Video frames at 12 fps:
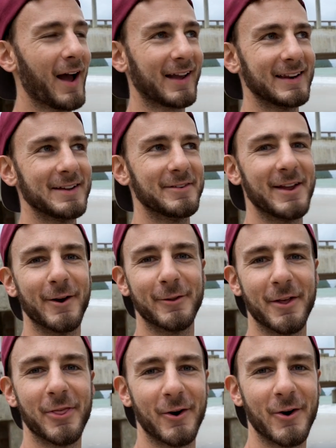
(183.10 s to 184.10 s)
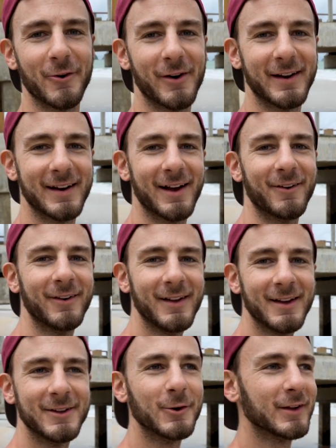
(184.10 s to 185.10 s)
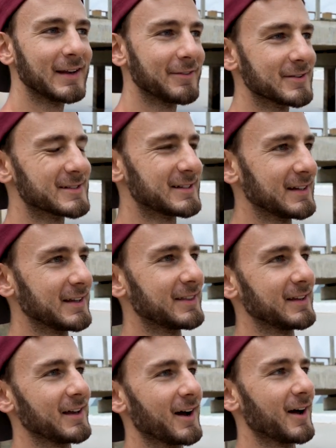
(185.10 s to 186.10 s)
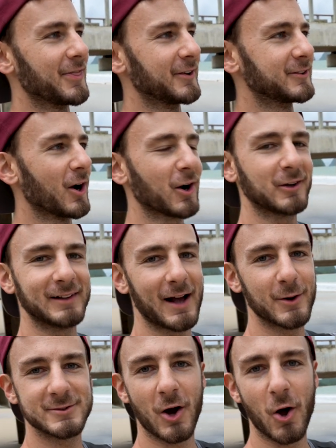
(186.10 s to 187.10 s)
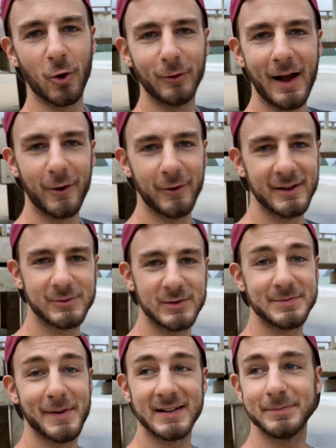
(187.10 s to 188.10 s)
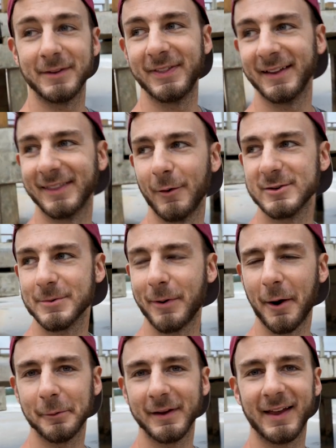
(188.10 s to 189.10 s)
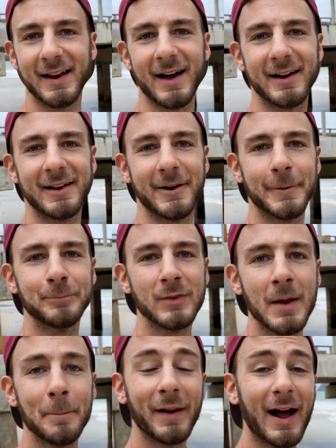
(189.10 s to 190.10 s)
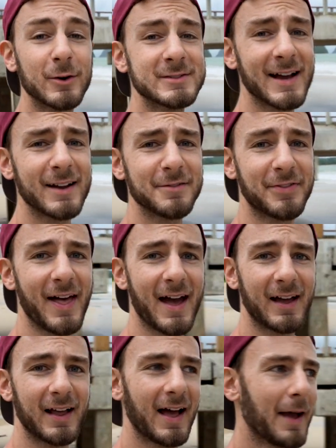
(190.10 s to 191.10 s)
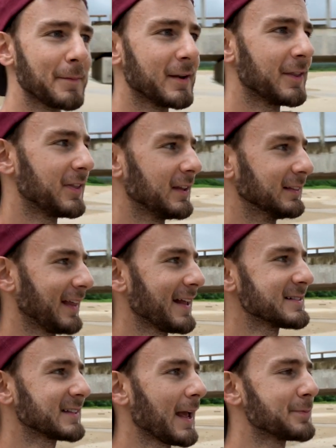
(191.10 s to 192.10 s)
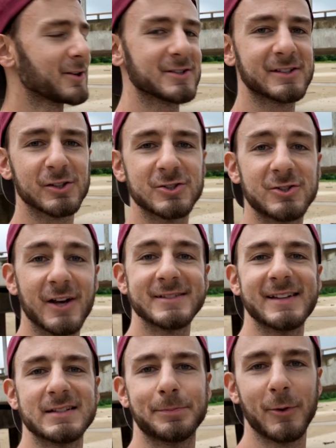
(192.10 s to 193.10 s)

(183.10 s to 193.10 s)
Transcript: I can even hear the thunder right now. You can even see the, uh, the dark clouds all around us, which makes me think that we should probably get out of here. But outside of that, I mean, the landscapes are still just as